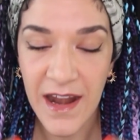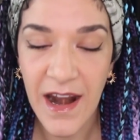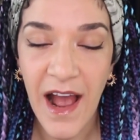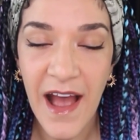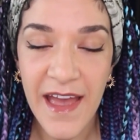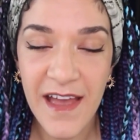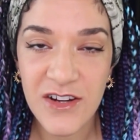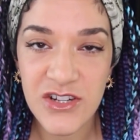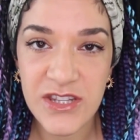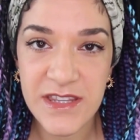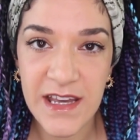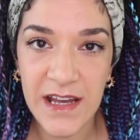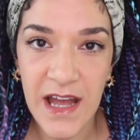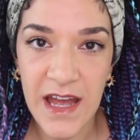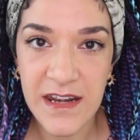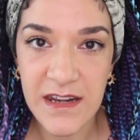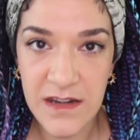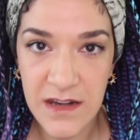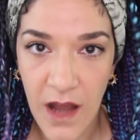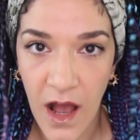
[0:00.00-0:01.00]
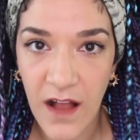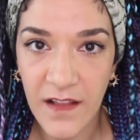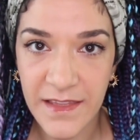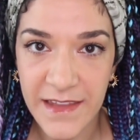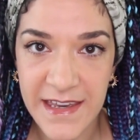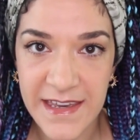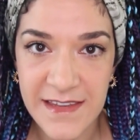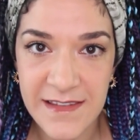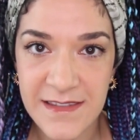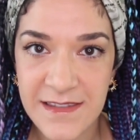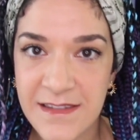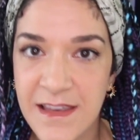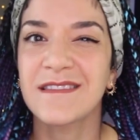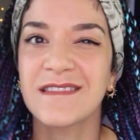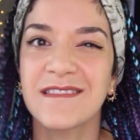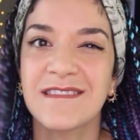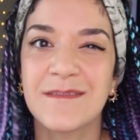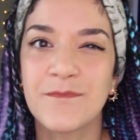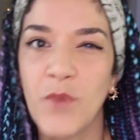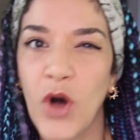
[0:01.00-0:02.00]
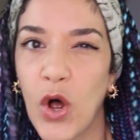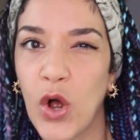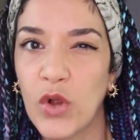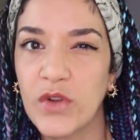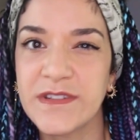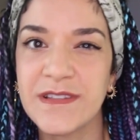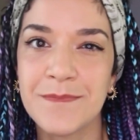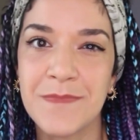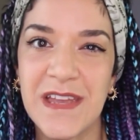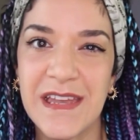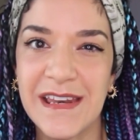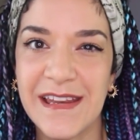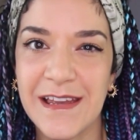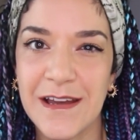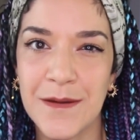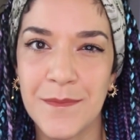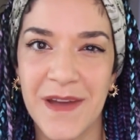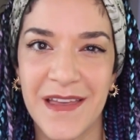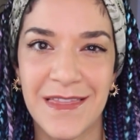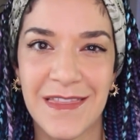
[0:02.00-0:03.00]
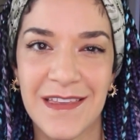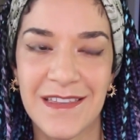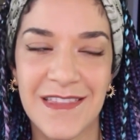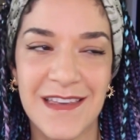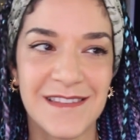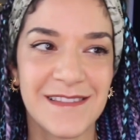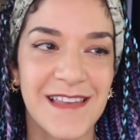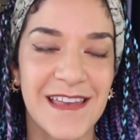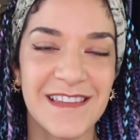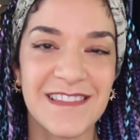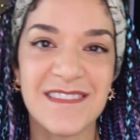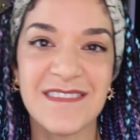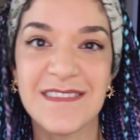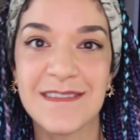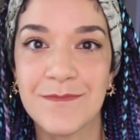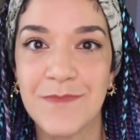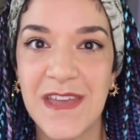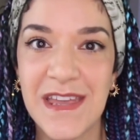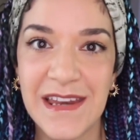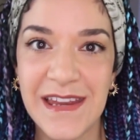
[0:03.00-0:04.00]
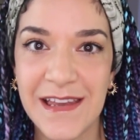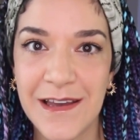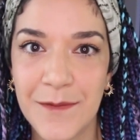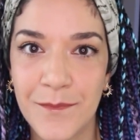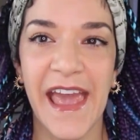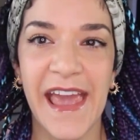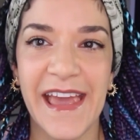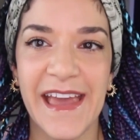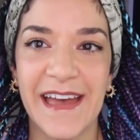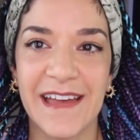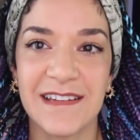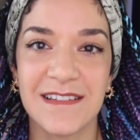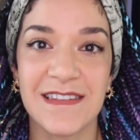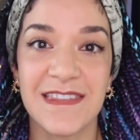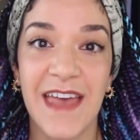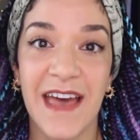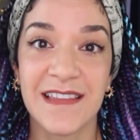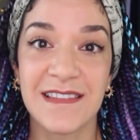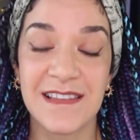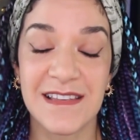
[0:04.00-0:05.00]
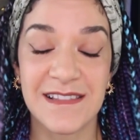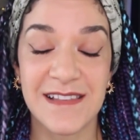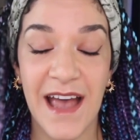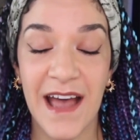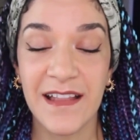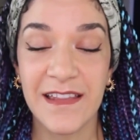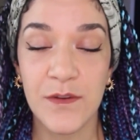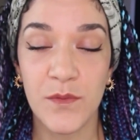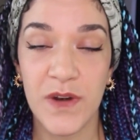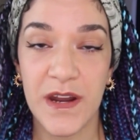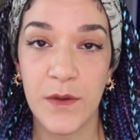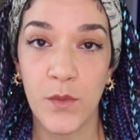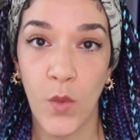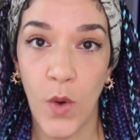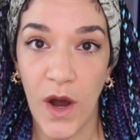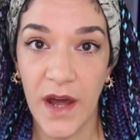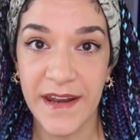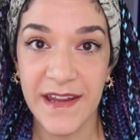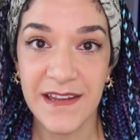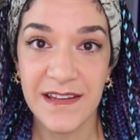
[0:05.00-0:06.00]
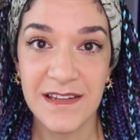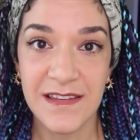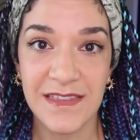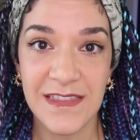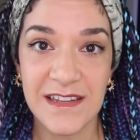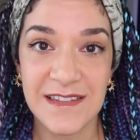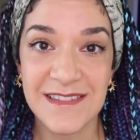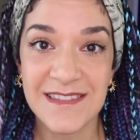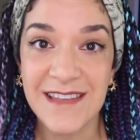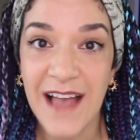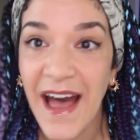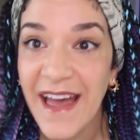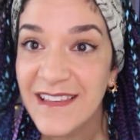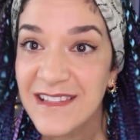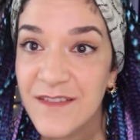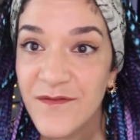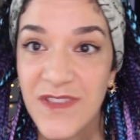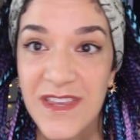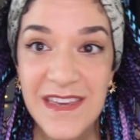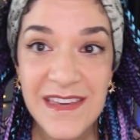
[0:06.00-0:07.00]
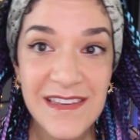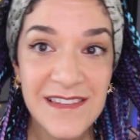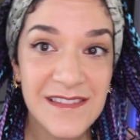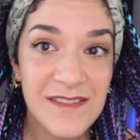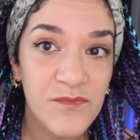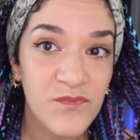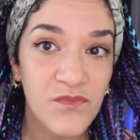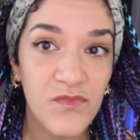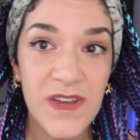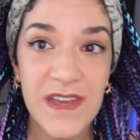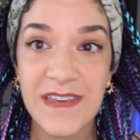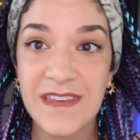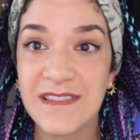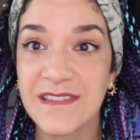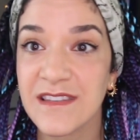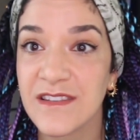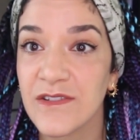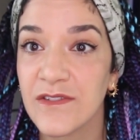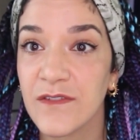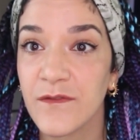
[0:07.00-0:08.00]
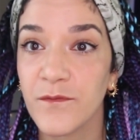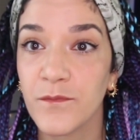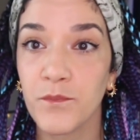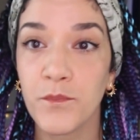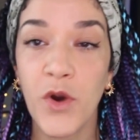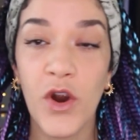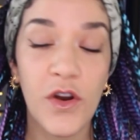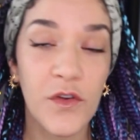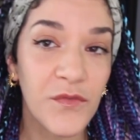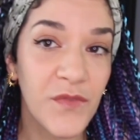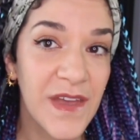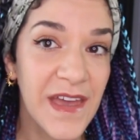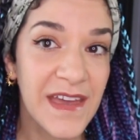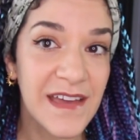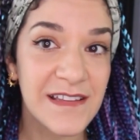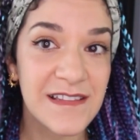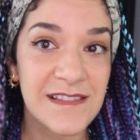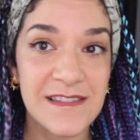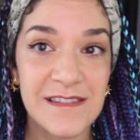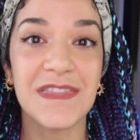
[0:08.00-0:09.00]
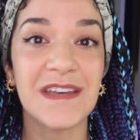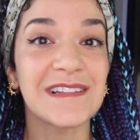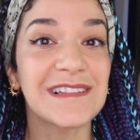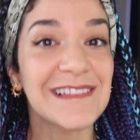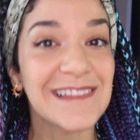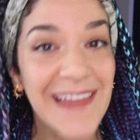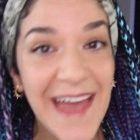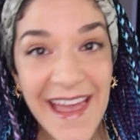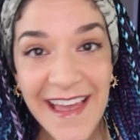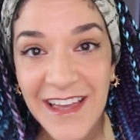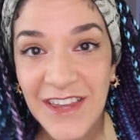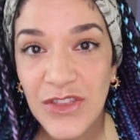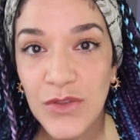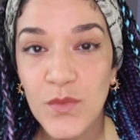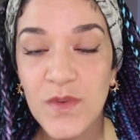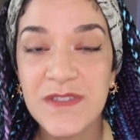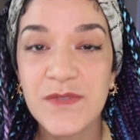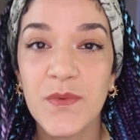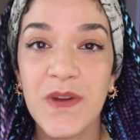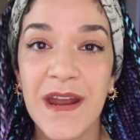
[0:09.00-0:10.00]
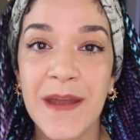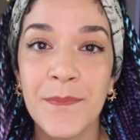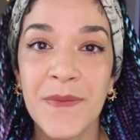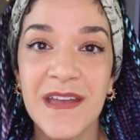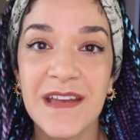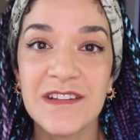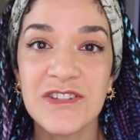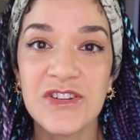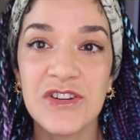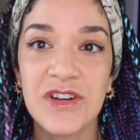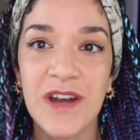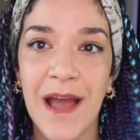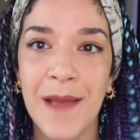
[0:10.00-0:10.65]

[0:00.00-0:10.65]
actually got knotless, small to medium. I think they say it's medium. And that's exactly what I wanted. The size of these is perfect. The length was what I pictured.